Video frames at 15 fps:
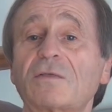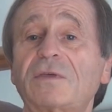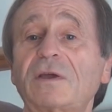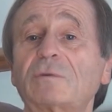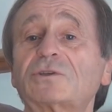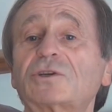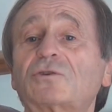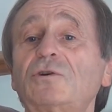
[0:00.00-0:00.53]

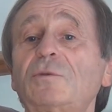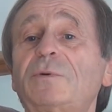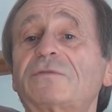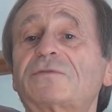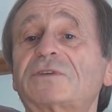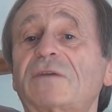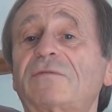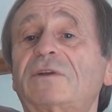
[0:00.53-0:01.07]
There was a group
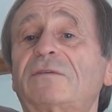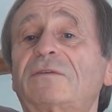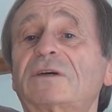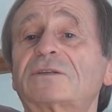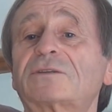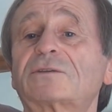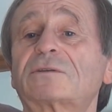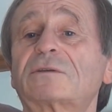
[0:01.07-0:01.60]
of 7 of
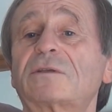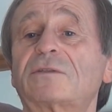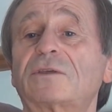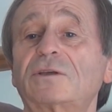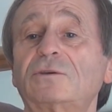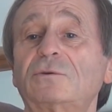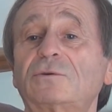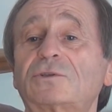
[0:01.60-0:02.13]
us
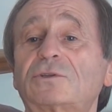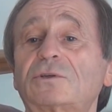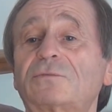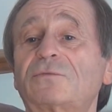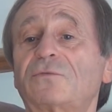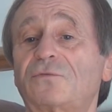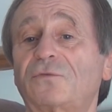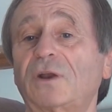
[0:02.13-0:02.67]
that used
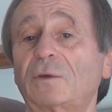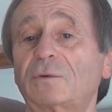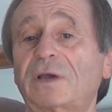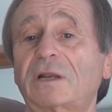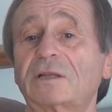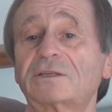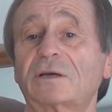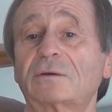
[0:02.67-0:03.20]
to follow
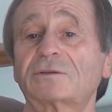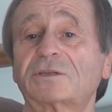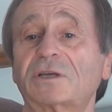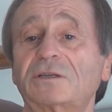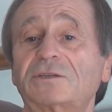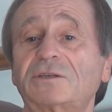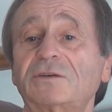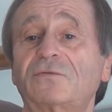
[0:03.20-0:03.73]
Kanazawa
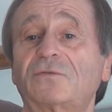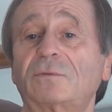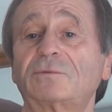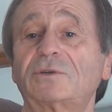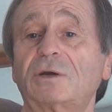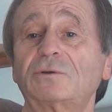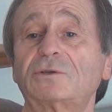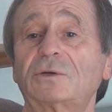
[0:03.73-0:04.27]
Sensei from
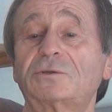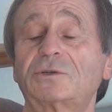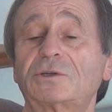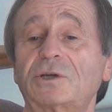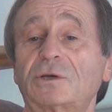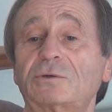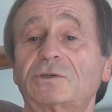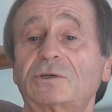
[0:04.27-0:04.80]
dojo to
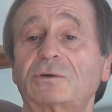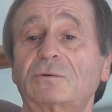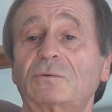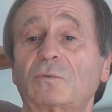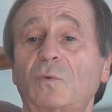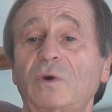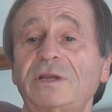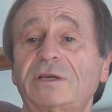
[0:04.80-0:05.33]

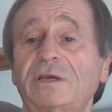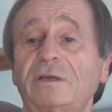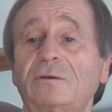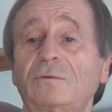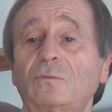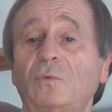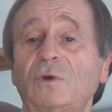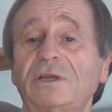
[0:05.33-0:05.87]
dojo, week
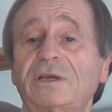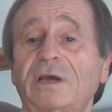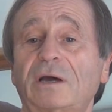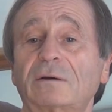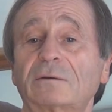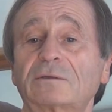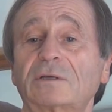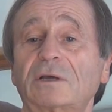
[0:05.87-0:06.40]
in, week
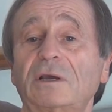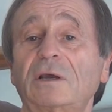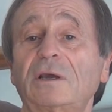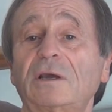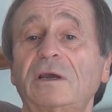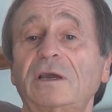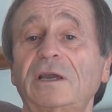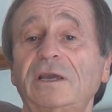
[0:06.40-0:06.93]
out,
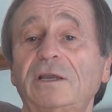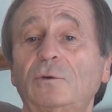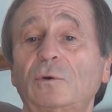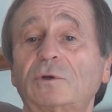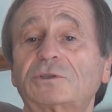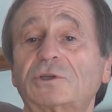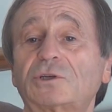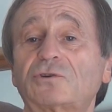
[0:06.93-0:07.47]
in
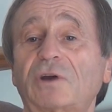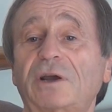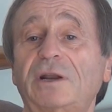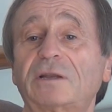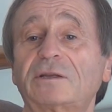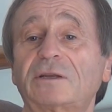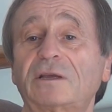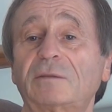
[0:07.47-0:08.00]
order to
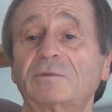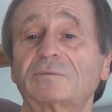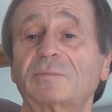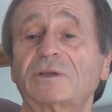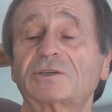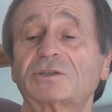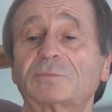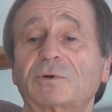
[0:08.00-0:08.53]
train under him as
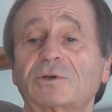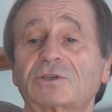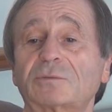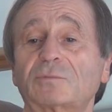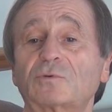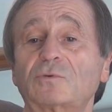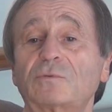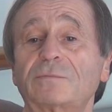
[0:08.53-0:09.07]
much as
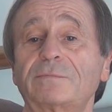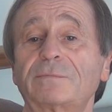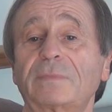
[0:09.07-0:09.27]
possible.